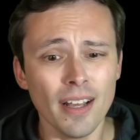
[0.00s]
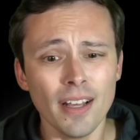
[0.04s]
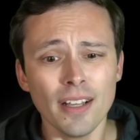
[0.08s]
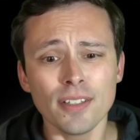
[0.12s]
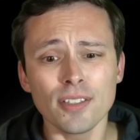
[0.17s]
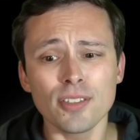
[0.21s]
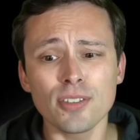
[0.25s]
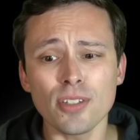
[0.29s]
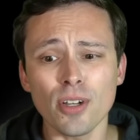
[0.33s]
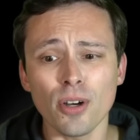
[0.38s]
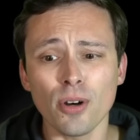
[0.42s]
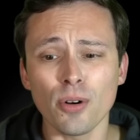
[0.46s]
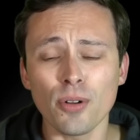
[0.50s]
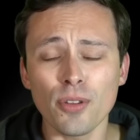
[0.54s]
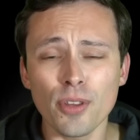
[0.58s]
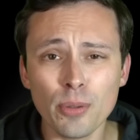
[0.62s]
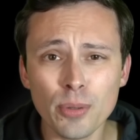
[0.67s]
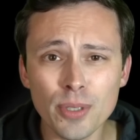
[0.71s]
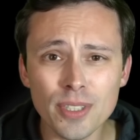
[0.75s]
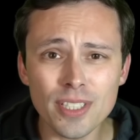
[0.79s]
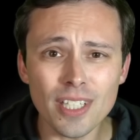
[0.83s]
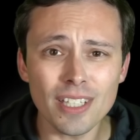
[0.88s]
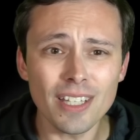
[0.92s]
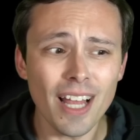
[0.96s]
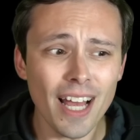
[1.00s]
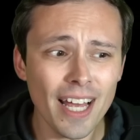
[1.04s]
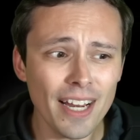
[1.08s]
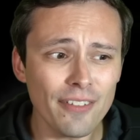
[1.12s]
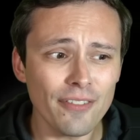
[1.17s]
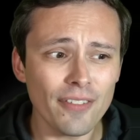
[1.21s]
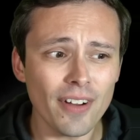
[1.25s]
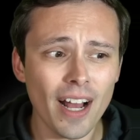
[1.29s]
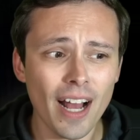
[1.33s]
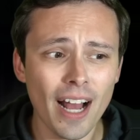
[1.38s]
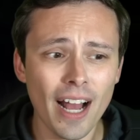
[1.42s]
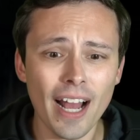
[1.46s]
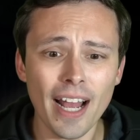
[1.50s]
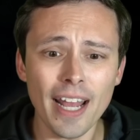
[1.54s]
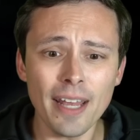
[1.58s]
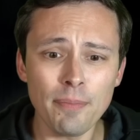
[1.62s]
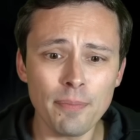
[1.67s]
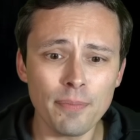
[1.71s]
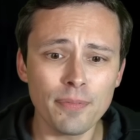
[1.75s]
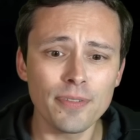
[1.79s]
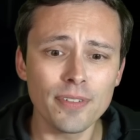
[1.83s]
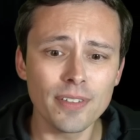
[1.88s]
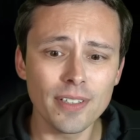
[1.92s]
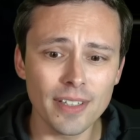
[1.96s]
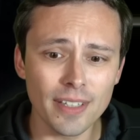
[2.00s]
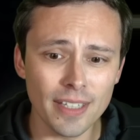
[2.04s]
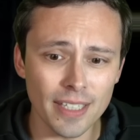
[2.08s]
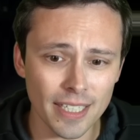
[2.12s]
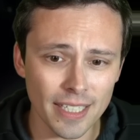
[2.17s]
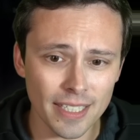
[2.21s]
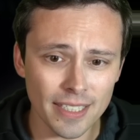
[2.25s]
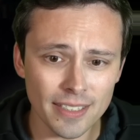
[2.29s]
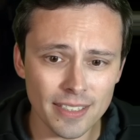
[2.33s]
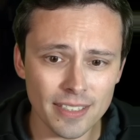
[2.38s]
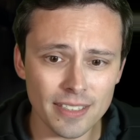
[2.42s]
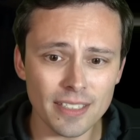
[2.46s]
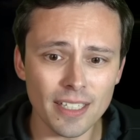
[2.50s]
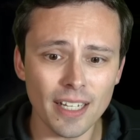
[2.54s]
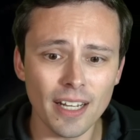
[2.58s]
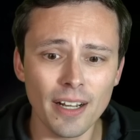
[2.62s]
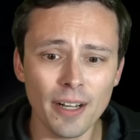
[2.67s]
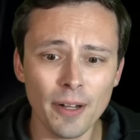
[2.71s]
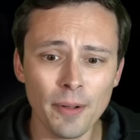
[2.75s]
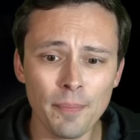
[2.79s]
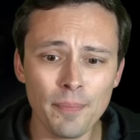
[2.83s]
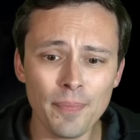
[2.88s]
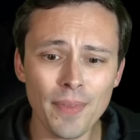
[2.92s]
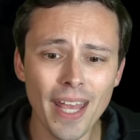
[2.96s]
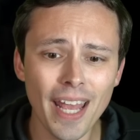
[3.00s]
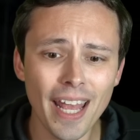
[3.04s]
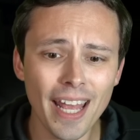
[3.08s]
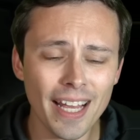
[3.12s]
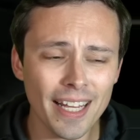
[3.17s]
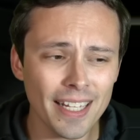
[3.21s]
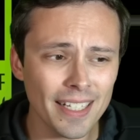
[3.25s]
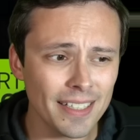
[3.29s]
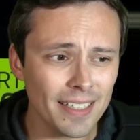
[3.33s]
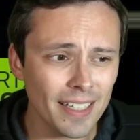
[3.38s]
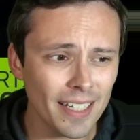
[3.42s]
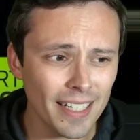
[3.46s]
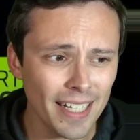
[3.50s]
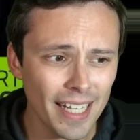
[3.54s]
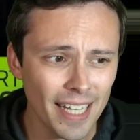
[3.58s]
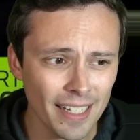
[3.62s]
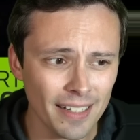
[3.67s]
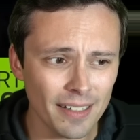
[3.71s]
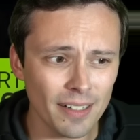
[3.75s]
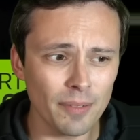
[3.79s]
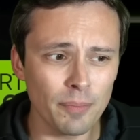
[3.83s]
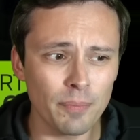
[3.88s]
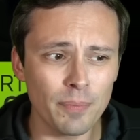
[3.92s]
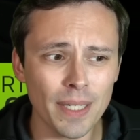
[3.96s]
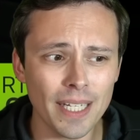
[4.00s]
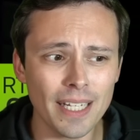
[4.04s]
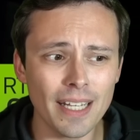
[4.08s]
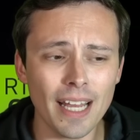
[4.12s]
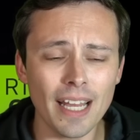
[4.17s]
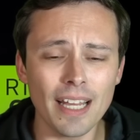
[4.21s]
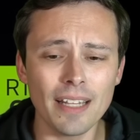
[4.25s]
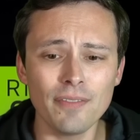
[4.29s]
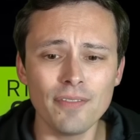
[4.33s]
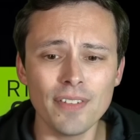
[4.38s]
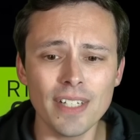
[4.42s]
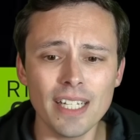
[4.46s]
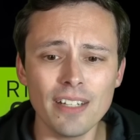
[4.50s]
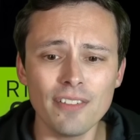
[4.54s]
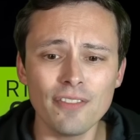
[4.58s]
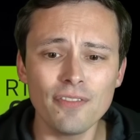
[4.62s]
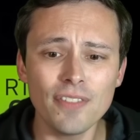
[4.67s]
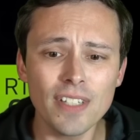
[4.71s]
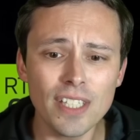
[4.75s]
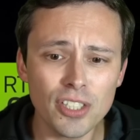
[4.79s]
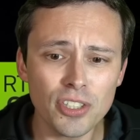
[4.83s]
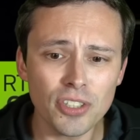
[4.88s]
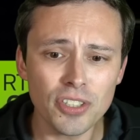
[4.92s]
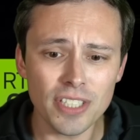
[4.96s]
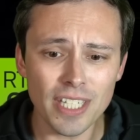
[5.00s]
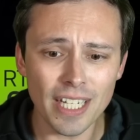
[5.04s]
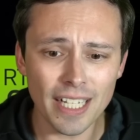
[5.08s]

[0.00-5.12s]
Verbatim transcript: So there was a lot of hype for this, um, and again, big NVIDIA feature set